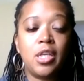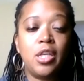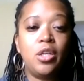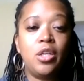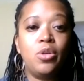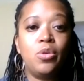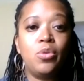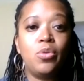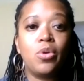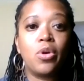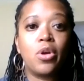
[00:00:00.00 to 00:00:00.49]
that
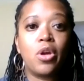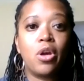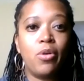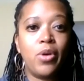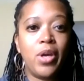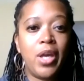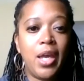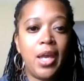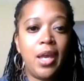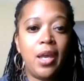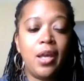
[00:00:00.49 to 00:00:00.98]
you go
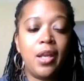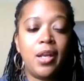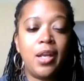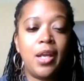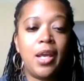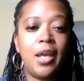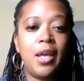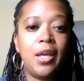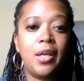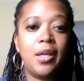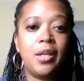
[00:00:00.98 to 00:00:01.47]
ahead
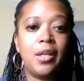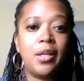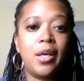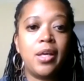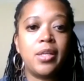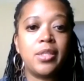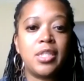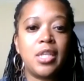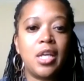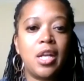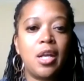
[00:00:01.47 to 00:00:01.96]
and
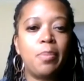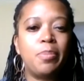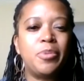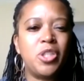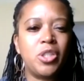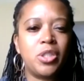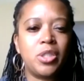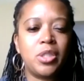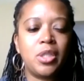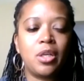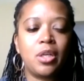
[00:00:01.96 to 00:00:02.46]
set up
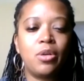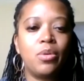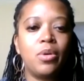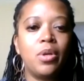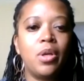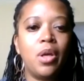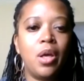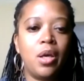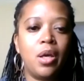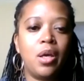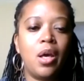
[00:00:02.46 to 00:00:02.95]
just
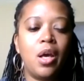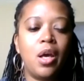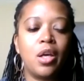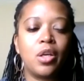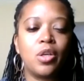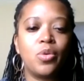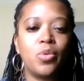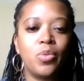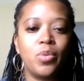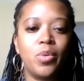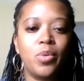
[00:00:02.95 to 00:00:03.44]

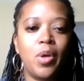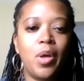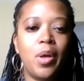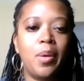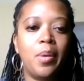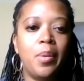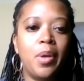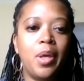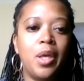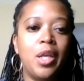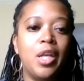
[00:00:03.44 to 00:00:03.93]

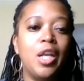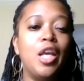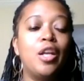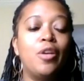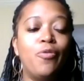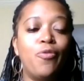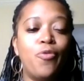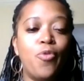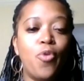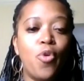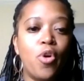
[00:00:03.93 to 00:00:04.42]
an
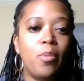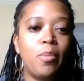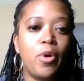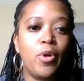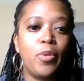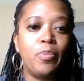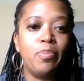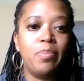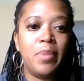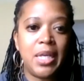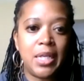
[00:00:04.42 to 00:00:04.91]

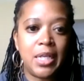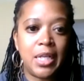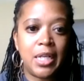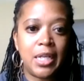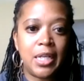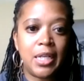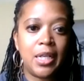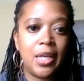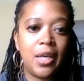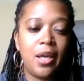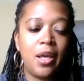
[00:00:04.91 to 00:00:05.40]
informal
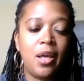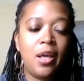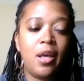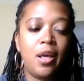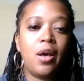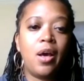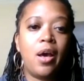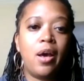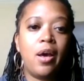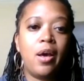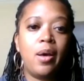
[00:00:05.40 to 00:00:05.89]
meeting
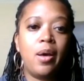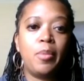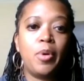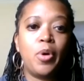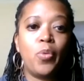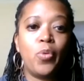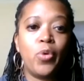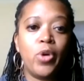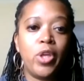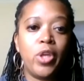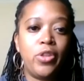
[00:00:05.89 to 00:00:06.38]

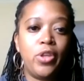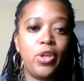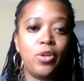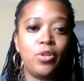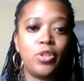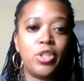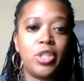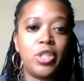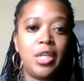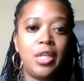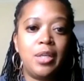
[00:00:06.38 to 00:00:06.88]
with
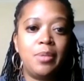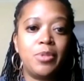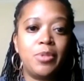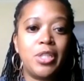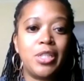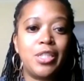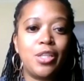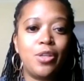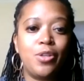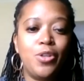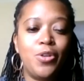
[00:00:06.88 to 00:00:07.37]
your team,
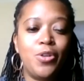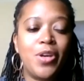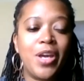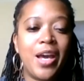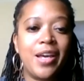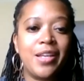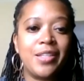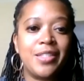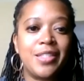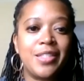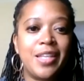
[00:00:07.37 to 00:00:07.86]
just so you
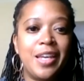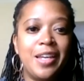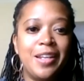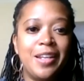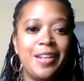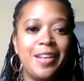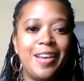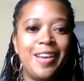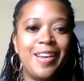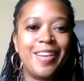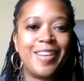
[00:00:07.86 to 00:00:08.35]
guys
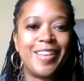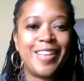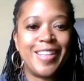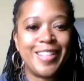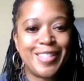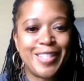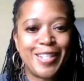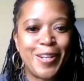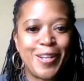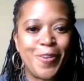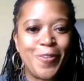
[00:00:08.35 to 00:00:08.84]
can
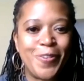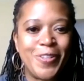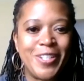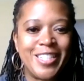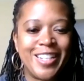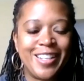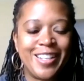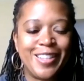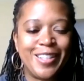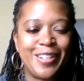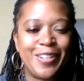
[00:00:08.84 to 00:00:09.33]
get to know
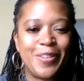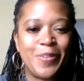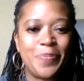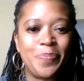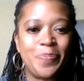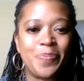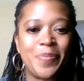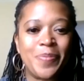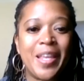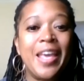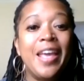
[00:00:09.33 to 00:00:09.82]
each other.
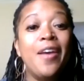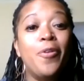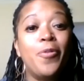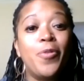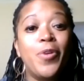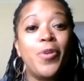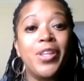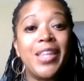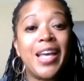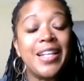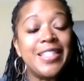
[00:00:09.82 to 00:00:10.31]

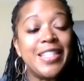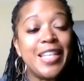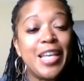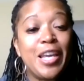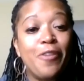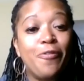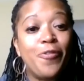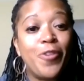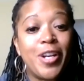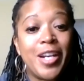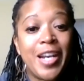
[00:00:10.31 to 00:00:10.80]
Well, that's
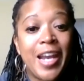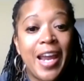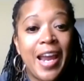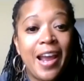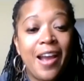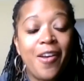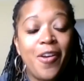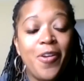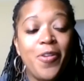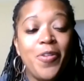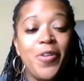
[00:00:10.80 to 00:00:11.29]
it for
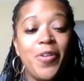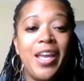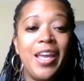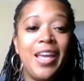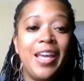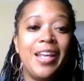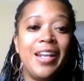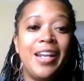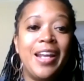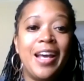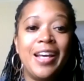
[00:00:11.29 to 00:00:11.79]
now.
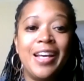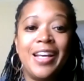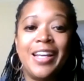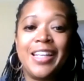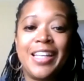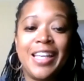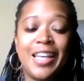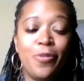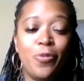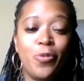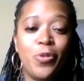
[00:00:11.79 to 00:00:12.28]
And
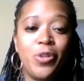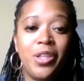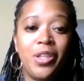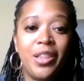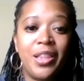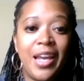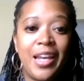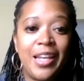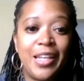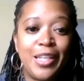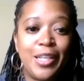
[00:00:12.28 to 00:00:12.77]
again, we
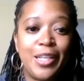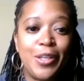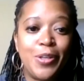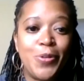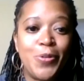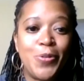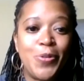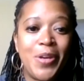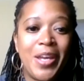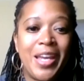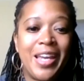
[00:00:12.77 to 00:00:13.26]
thank you,
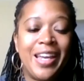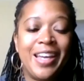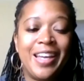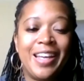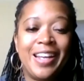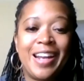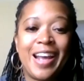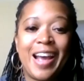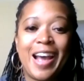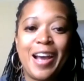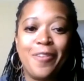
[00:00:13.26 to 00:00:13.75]

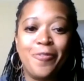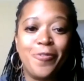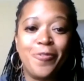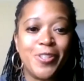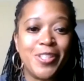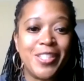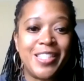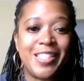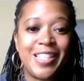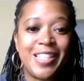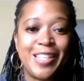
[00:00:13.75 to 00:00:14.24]
and I
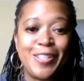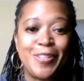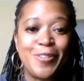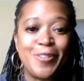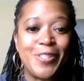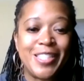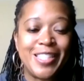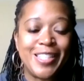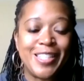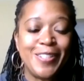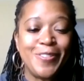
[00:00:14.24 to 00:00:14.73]
will see
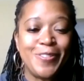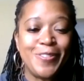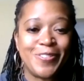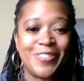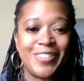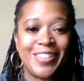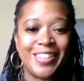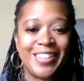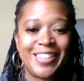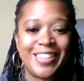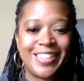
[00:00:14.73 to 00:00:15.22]
you soon.